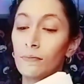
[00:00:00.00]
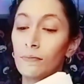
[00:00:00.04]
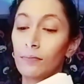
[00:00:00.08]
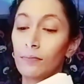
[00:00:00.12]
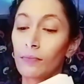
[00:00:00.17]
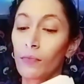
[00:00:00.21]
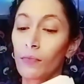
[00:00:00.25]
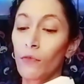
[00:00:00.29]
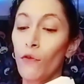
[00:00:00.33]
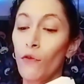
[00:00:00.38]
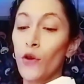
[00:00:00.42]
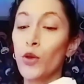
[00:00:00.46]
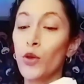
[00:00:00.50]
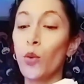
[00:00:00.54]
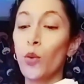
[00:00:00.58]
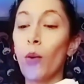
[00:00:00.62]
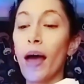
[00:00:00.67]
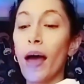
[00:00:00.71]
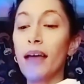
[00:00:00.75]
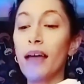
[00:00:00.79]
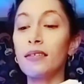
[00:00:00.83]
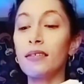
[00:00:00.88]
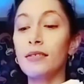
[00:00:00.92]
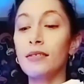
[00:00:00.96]
For the
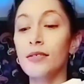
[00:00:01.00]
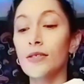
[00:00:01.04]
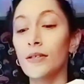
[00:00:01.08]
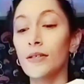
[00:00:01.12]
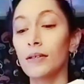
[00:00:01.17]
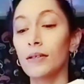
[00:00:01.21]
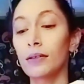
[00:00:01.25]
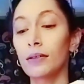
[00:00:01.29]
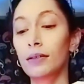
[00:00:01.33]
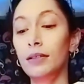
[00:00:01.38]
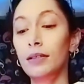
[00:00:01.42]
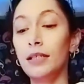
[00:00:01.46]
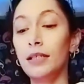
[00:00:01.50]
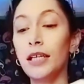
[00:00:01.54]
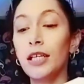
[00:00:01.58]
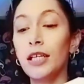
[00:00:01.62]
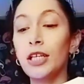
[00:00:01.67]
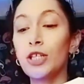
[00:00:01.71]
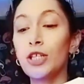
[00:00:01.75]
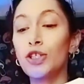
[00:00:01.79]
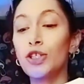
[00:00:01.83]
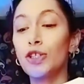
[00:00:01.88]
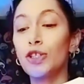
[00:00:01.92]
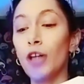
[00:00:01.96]
West needed
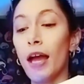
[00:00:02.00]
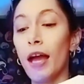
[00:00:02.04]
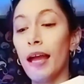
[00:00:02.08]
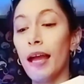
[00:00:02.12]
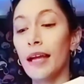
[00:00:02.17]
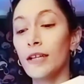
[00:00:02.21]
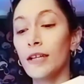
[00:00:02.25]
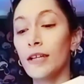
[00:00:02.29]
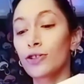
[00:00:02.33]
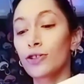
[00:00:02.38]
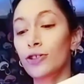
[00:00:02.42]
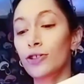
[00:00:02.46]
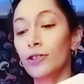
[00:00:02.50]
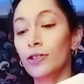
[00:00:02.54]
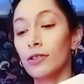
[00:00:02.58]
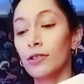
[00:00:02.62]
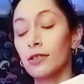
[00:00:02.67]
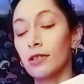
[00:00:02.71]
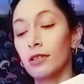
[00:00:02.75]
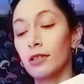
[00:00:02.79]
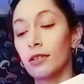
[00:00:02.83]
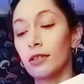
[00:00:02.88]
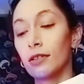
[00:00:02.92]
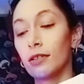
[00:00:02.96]
change
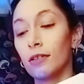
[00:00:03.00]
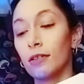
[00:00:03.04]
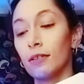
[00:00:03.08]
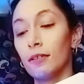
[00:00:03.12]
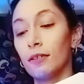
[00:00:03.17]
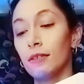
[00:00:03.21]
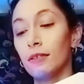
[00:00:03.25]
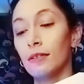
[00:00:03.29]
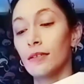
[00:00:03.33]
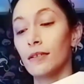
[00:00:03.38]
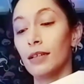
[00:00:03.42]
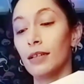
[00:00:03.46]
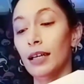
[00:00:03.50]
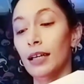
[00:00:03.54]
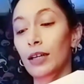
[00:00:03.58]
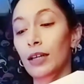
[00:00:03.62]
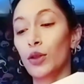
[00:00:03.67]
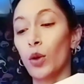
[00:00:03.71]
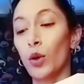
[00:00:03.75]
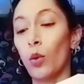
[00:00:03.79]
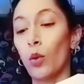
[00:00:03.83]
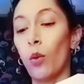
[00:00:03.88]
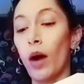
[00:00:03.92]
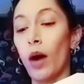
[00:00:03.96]
in the
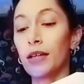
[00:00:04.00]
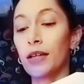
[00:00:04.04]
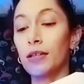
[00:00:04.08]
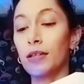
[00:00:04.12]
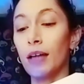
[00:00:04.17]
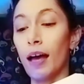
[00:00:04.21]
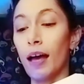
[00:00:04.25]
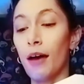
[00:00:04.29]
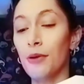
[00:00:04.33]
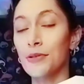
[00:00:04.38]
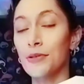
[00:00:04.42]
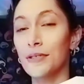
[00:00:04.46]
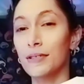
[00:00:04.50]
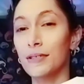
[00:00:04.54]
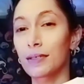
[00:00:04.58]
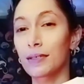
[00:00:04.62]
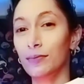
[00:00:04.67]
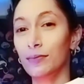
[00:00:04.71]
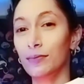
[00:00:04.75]
White House.